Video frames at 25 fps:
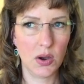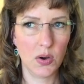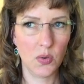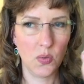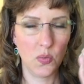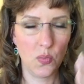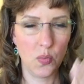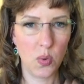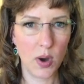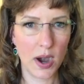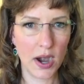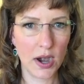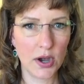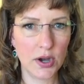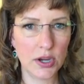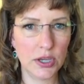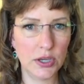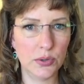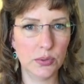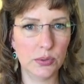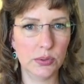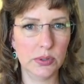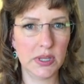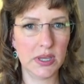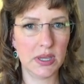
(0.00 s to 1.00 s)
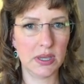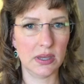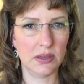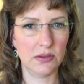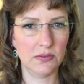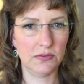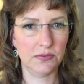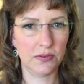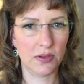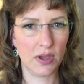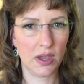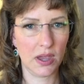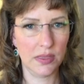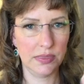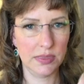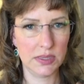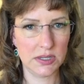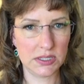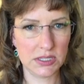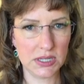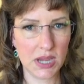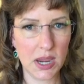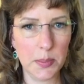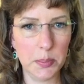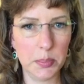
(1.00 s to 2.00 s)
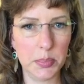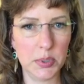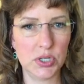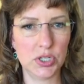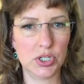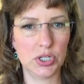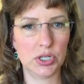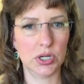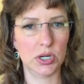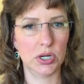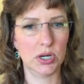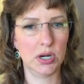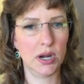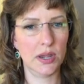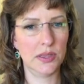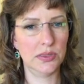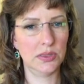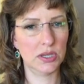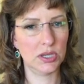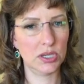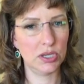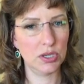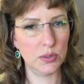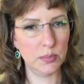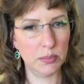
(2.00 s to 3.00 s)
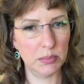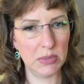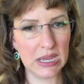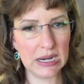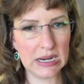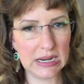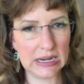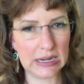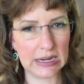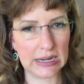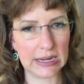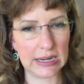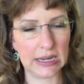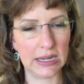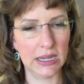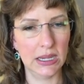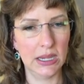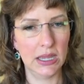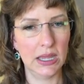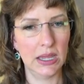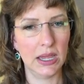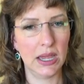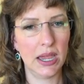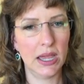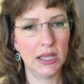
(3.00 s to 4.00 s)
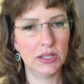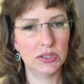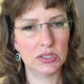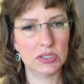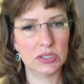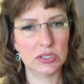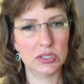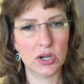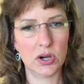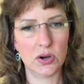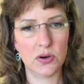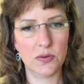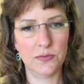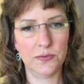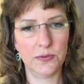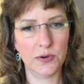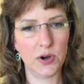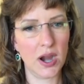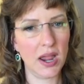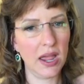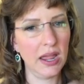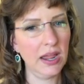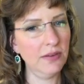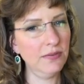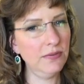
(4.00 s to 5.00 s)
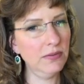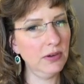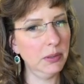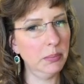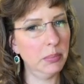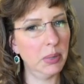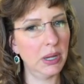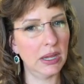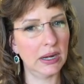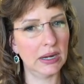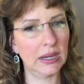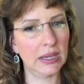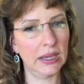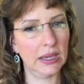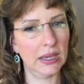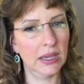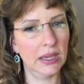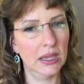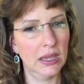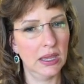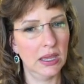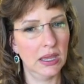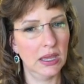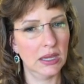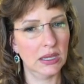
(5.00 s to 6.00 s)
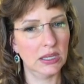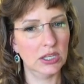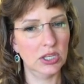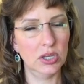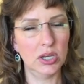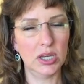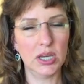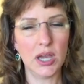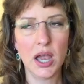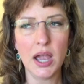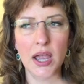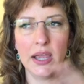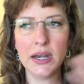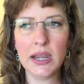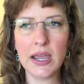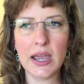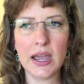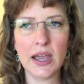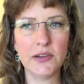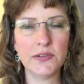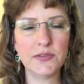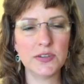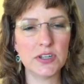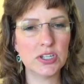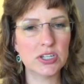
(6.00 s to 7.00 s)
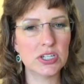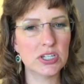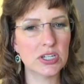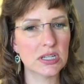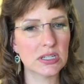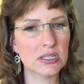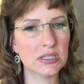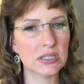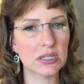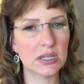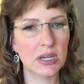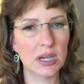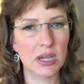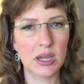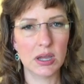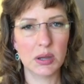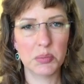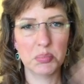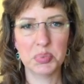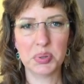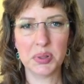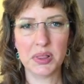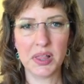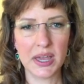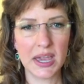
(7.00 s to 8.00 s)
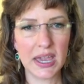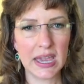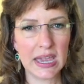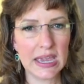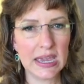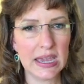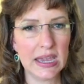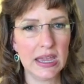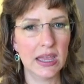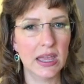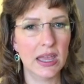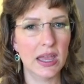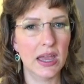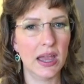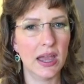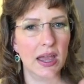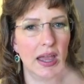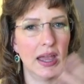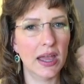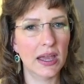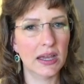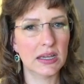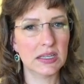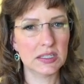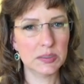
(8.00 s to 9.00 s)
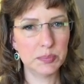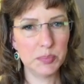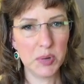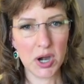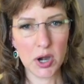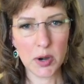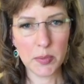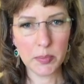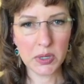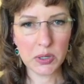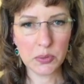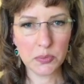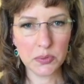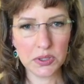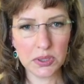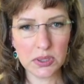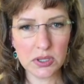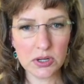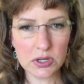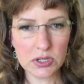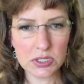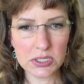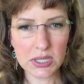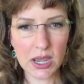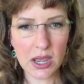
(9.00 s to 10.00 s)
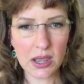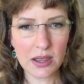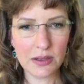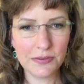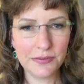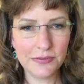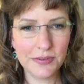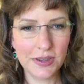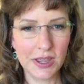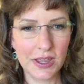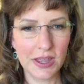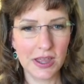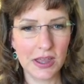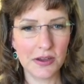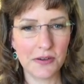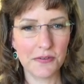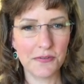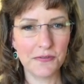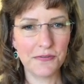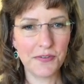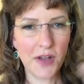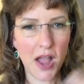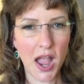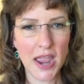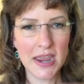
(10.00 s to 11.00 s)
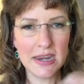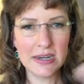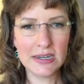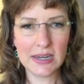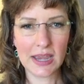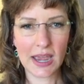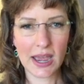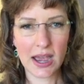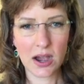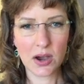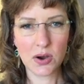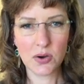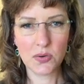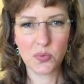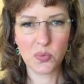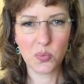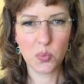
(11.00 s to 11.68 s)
where you live and the temperature and the humidity. And so for everybody, you kind of have to just play, experiment with yourself, find out